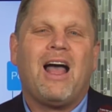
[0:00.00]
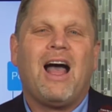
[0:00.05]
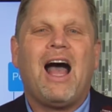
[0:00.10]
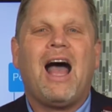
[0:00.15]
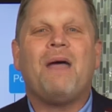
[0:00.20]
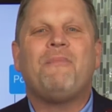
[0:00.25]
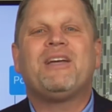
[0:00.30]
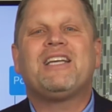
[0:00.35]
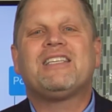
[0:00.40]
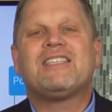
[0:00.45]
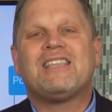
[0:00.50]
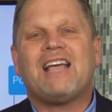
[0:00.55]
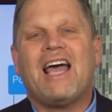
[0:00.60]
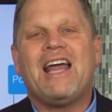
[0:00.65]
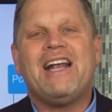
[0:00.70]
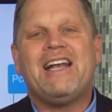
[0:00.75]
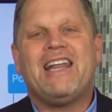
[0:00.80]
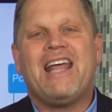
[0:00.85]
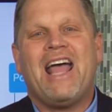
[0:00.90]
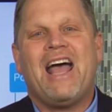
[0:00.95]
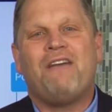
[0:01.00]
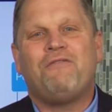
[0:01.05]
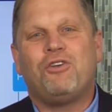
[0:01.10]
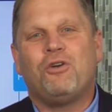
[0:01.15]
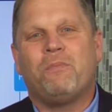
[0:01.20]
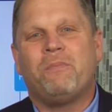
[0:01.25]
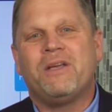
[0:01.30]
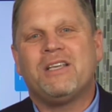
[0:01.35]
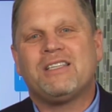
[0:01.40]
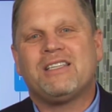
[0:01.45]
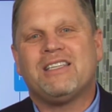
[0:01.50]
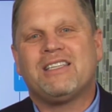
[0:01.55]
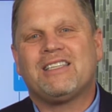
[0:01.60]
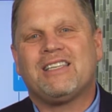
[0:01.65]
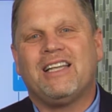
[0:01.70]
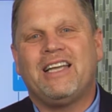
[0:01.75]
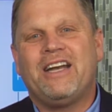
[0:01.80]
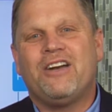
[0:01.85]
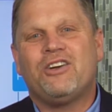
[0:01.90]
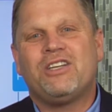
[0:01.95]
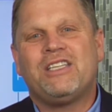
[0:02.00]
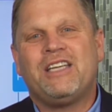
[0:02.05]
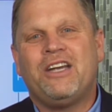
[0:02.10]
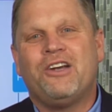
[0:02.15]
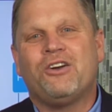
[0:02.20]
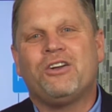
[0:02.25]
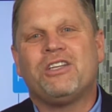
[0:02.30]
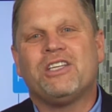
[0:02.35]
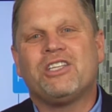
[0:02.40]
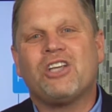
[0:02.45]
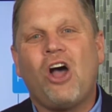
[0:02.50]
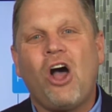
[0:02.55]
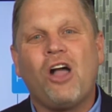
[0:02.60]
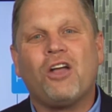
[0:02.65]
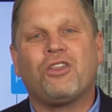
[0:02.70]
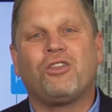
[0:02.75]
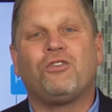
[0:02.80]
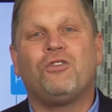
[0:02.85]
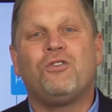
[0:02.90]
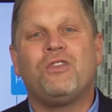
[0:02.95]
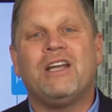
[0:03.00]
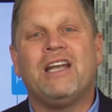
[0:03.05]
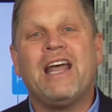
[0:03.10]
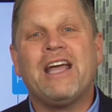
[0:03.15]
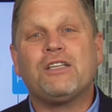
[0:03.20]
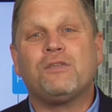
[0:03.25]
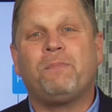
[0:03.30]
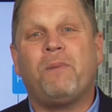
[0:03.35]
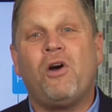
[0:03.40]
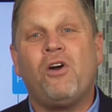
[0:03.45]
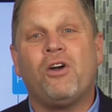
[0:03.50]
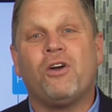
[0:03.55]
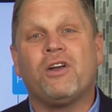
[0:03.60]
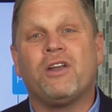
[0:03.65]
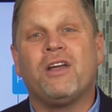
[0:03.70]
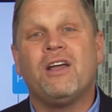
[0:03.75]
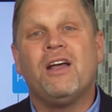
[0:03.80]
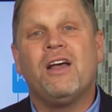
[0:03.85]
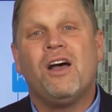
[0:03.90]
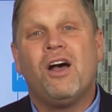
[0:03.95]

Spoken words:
I'm excited to have your business leaders here to talk through the next part